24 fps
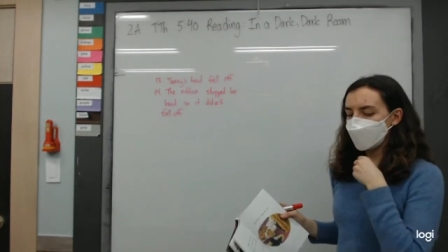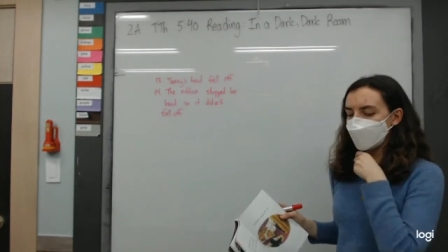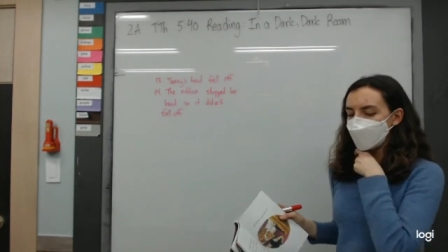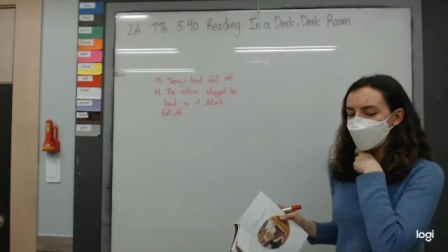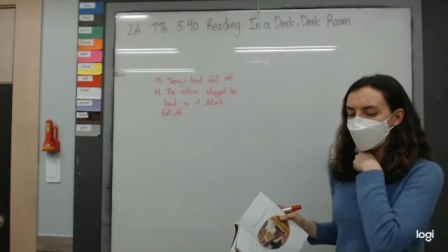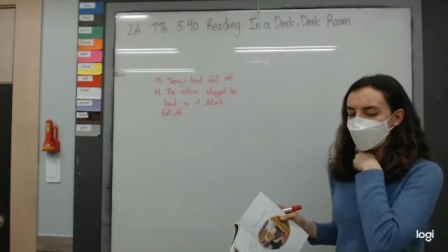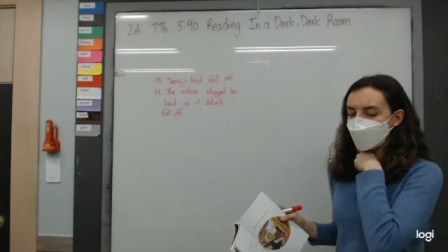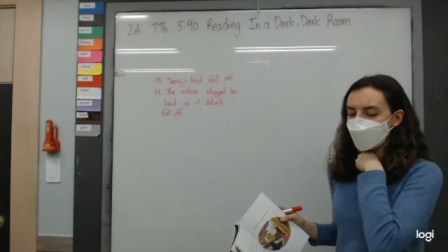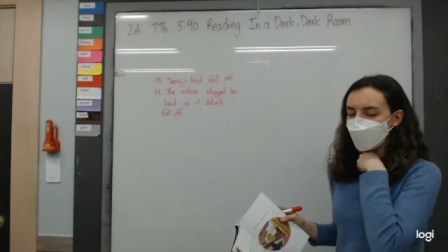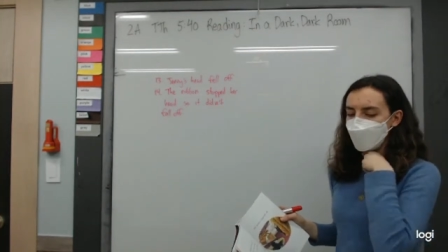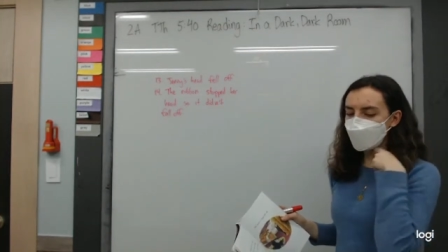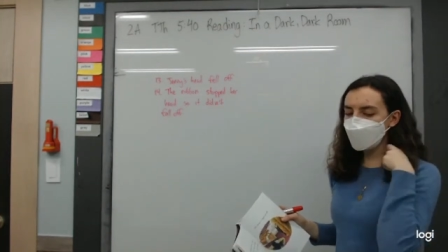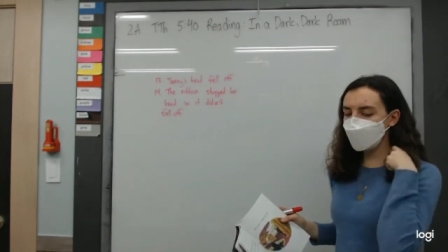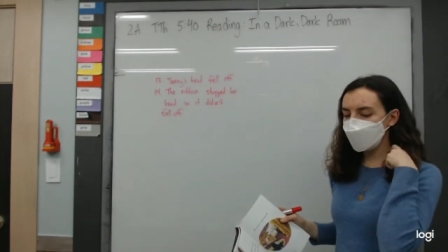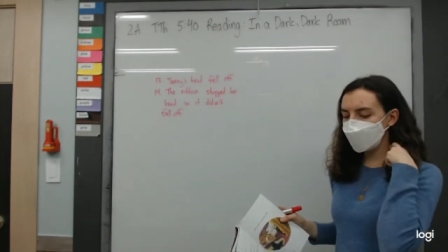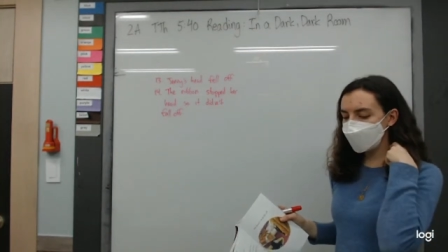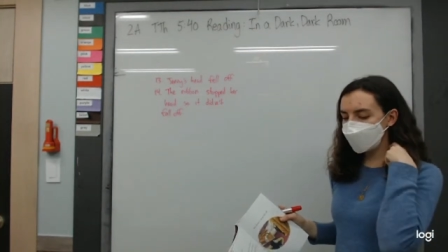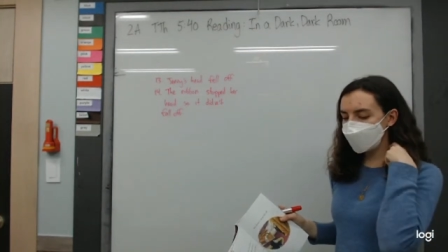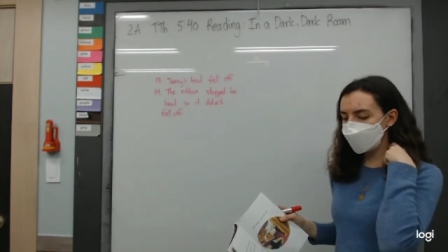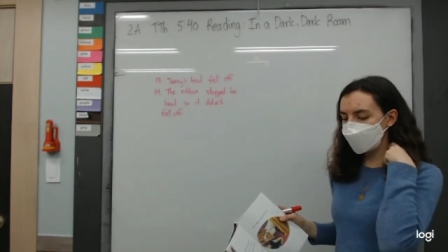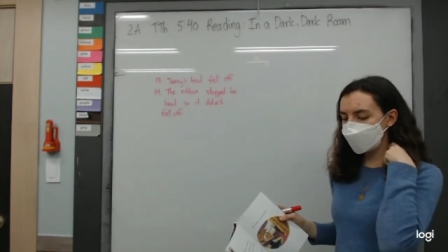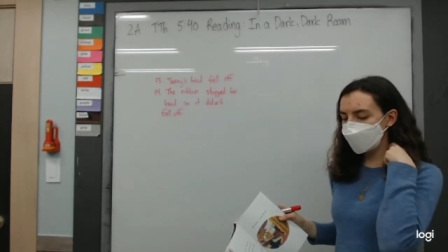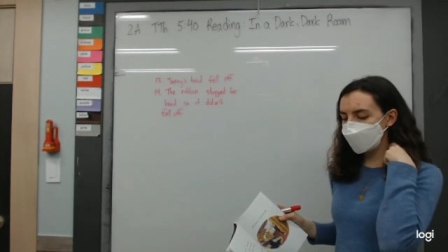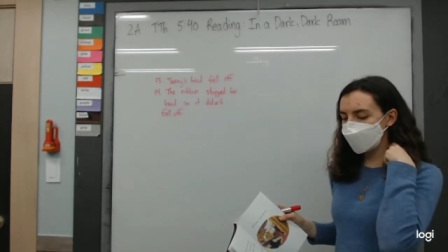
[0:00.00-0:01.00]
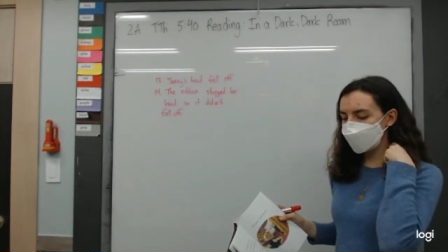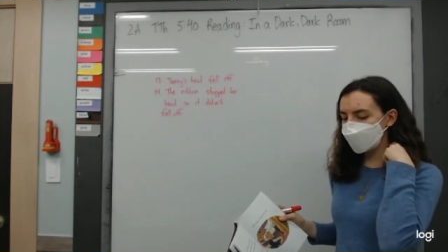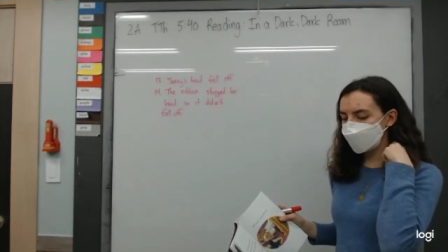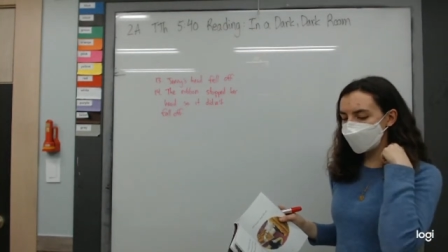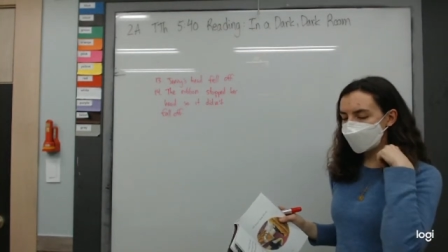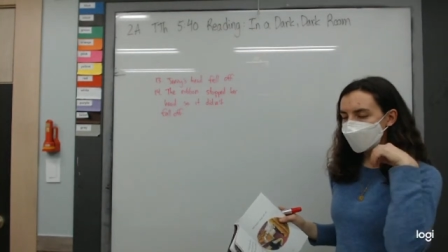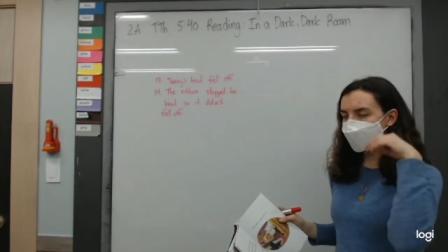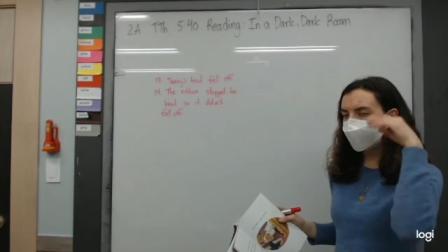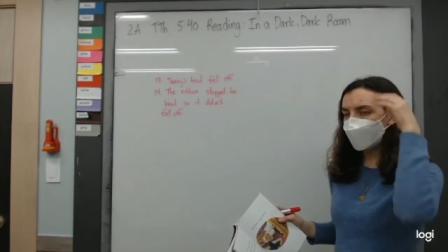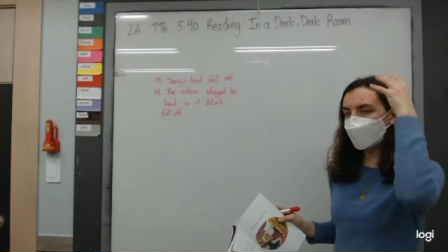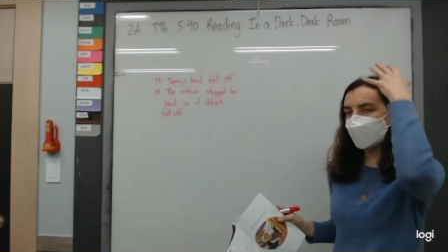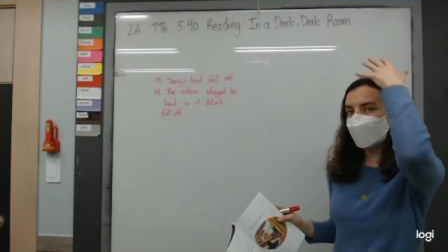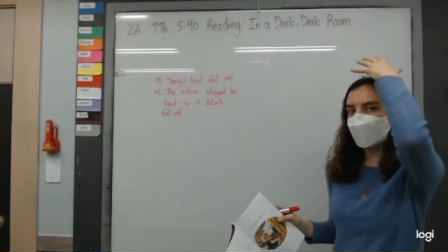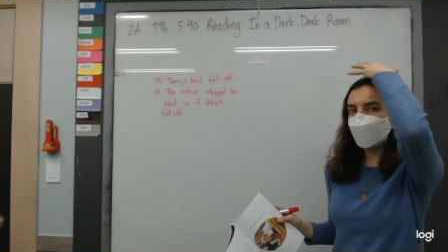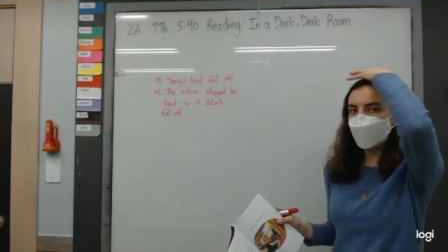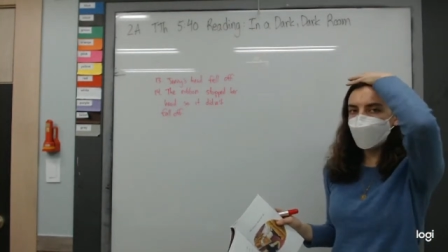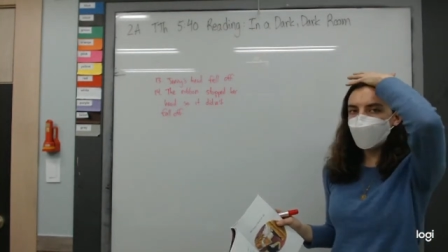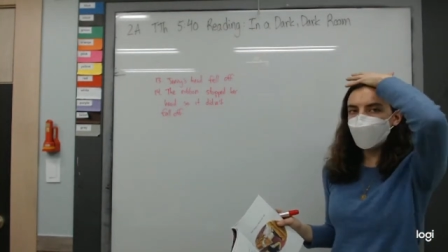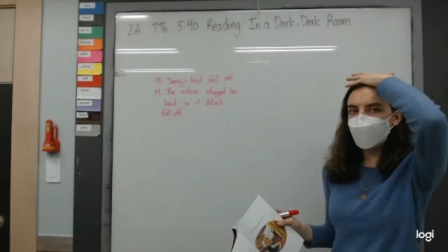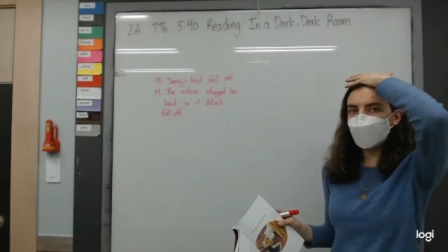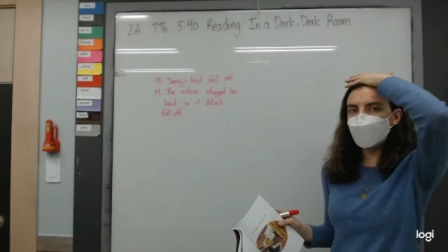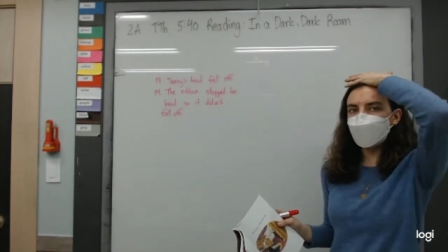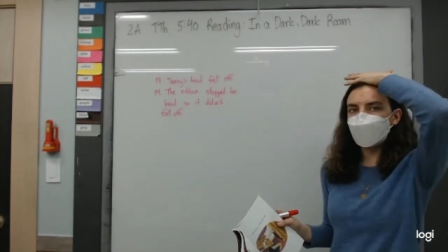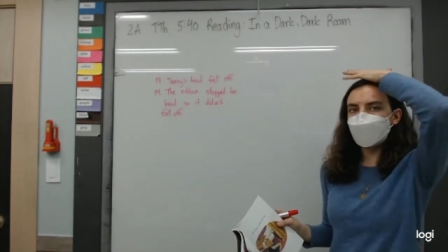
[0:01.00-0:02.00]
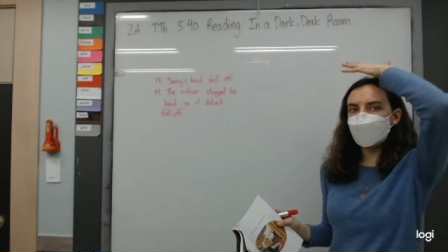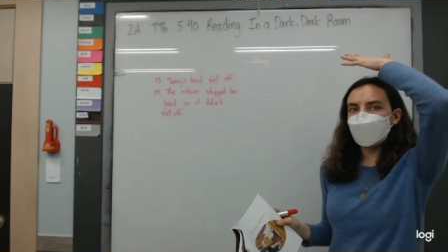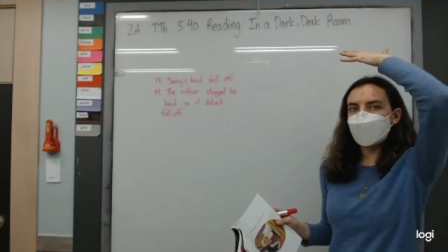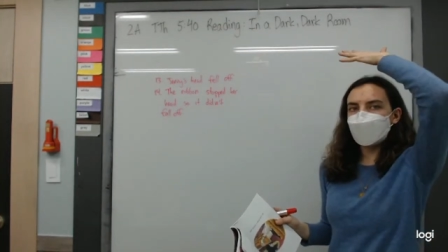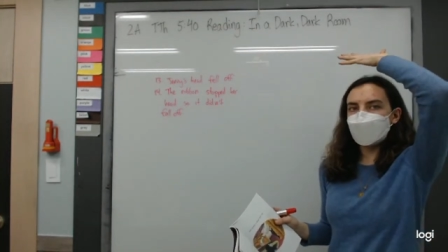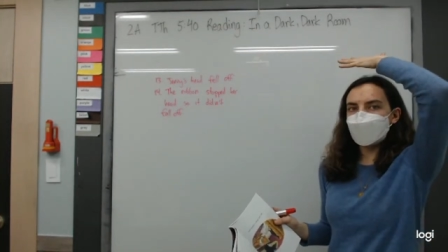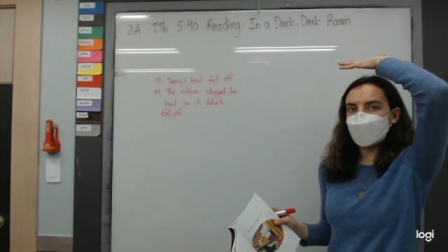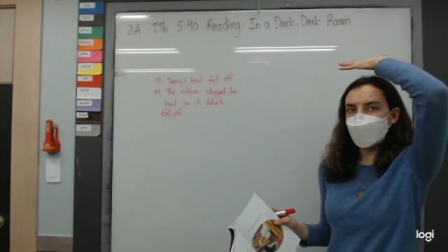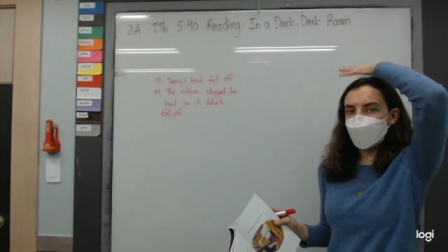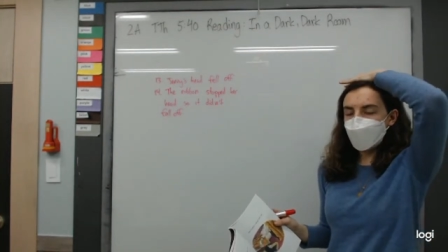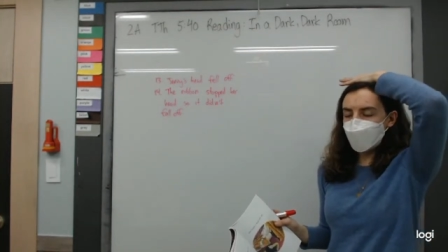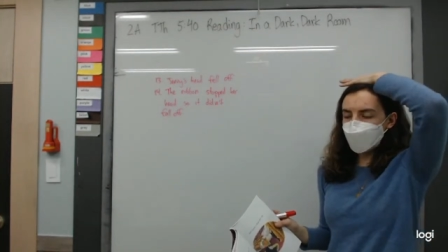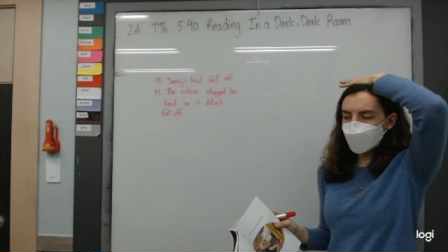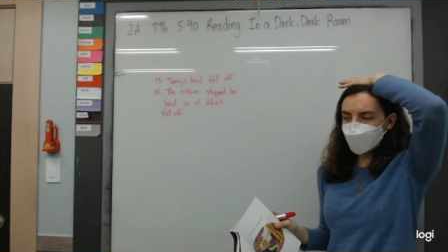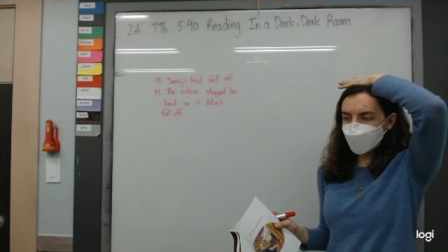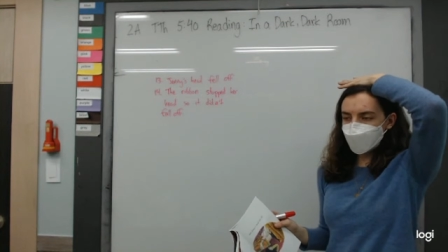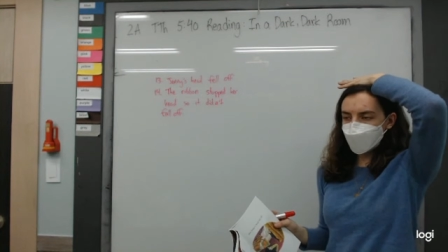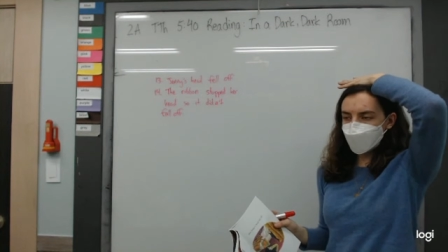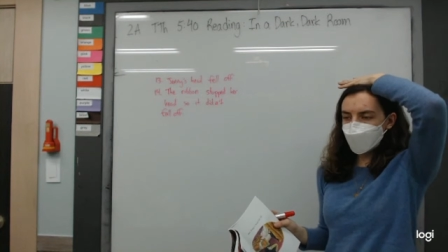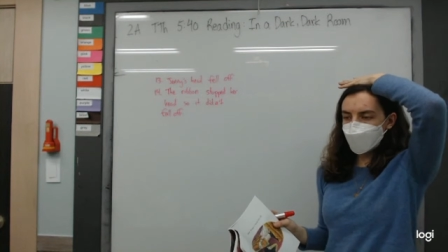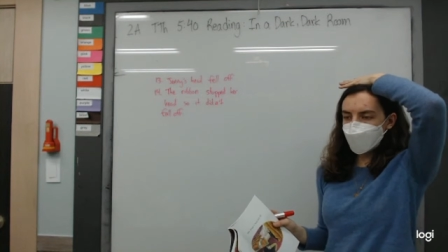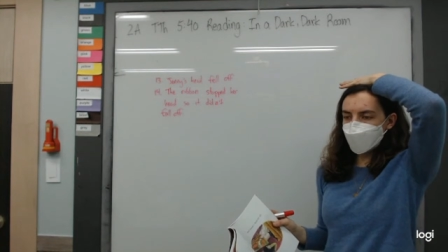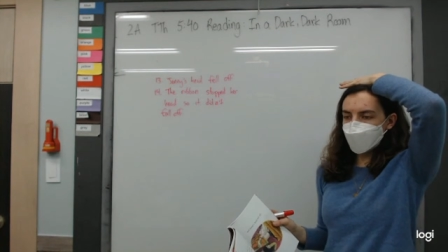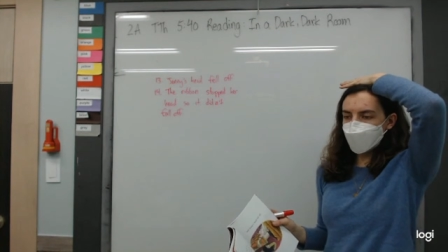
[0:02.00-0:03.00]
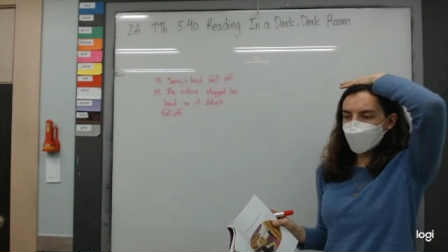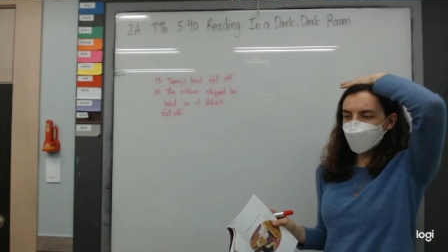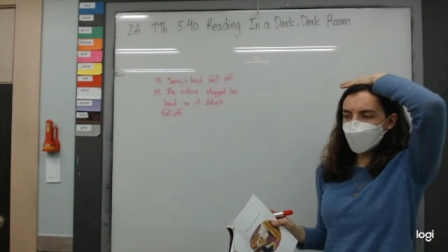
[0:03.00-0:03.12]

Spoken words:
with the ribbon, Jenny's head is on her head.